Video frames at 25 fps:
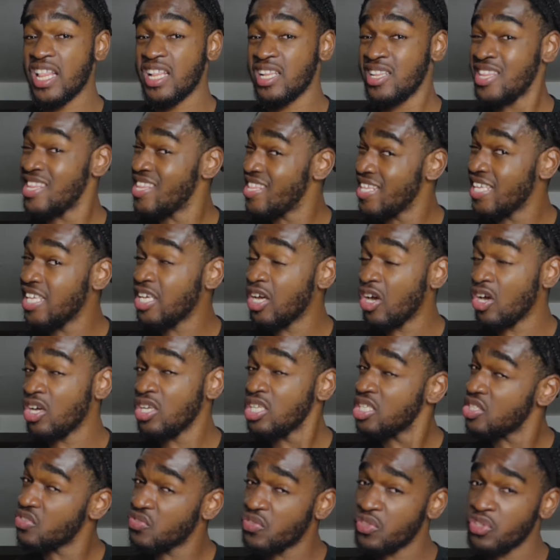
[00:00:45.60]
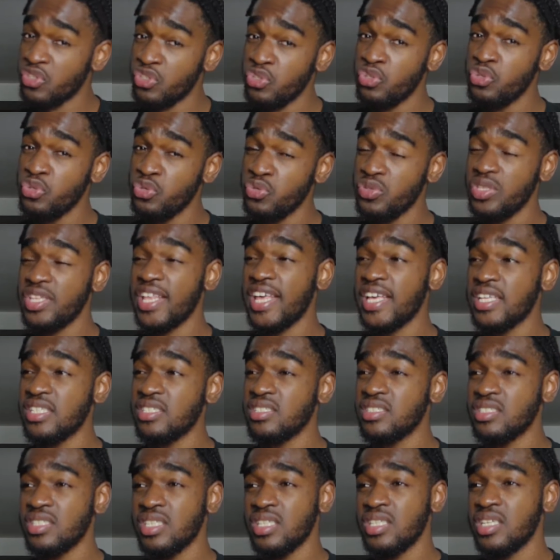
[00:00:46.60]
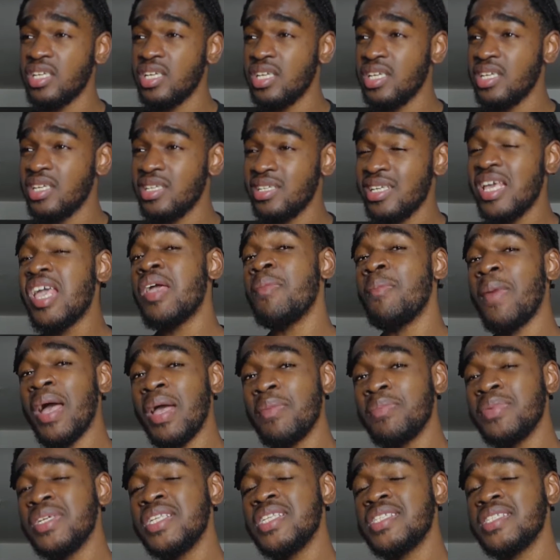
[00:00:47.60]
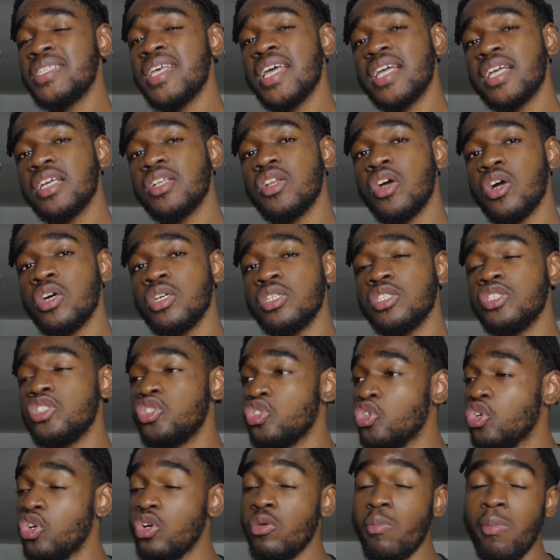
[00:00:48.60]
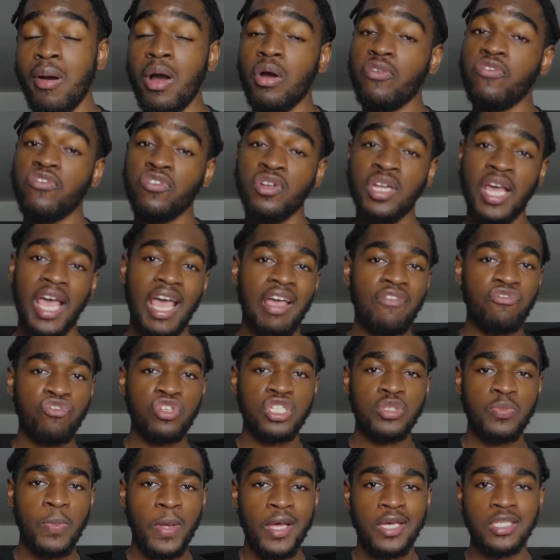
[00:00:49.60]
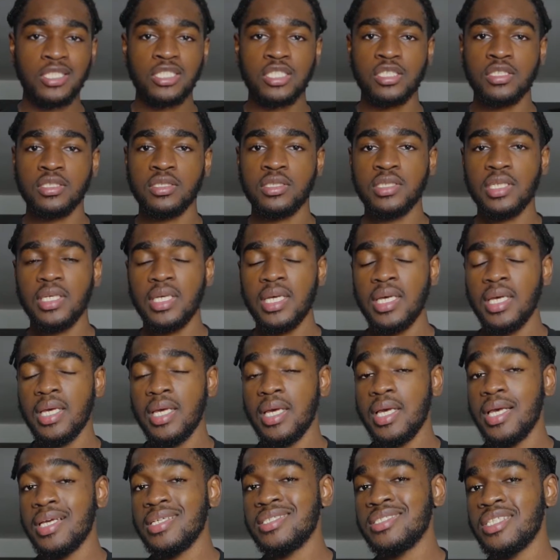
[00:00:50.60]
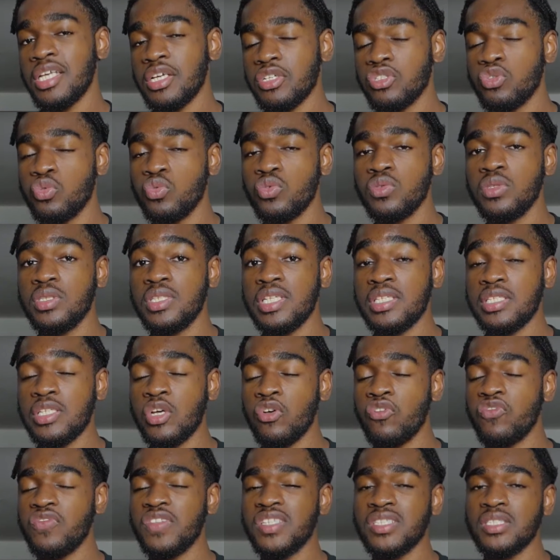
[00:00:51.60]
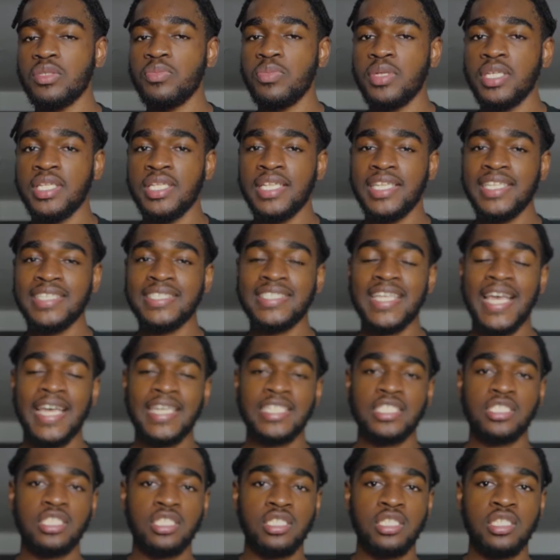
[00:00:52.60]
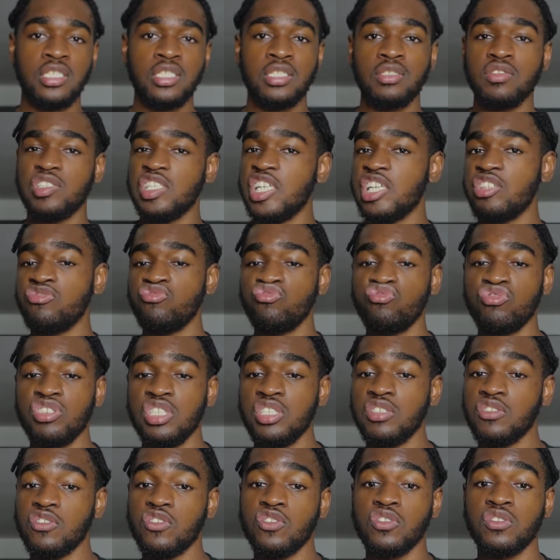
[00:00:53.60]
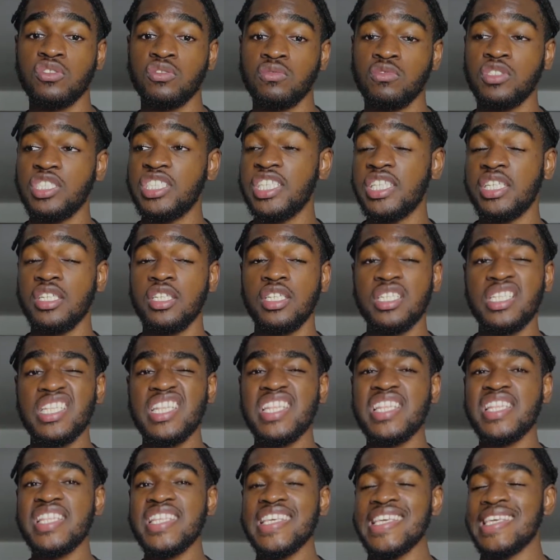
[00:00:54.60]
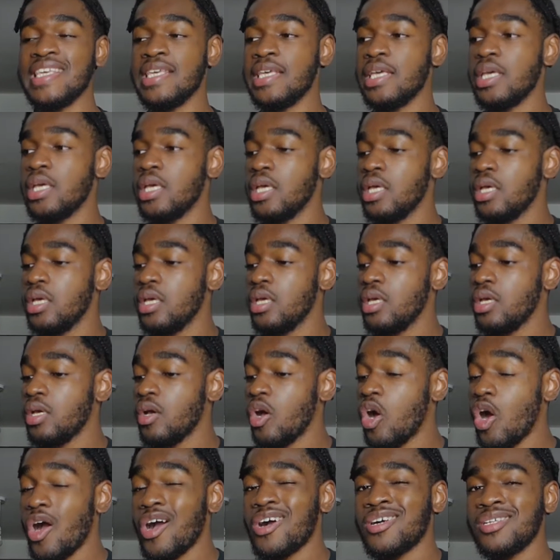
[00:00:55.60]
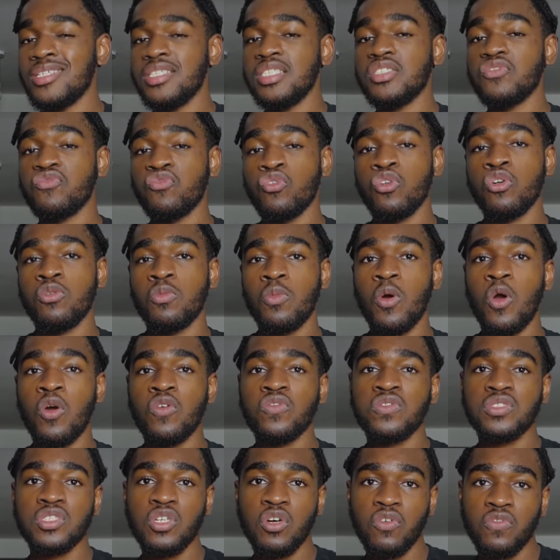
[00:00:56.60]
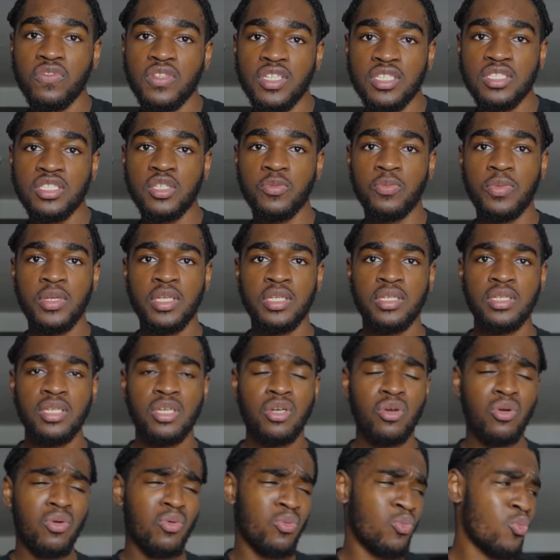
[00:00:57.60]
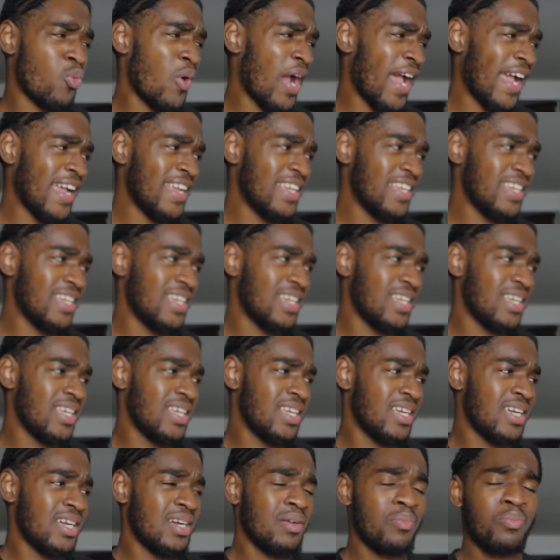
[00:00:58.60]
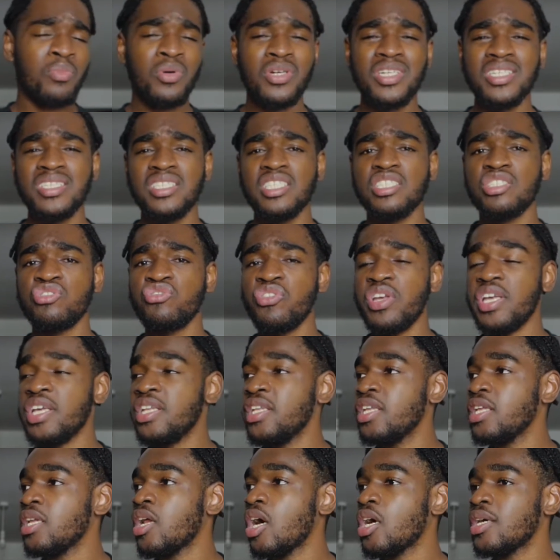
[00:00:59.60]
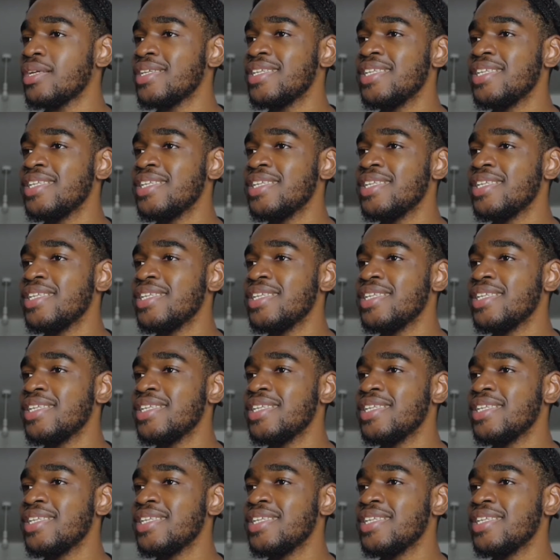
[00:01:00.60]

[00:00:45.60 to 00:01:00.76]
the hardest for you, then it might be the second hardest, but for the average person, sexual self-discipline is actually generally considered the hardest form of self-discipline. Why? Because it's written in our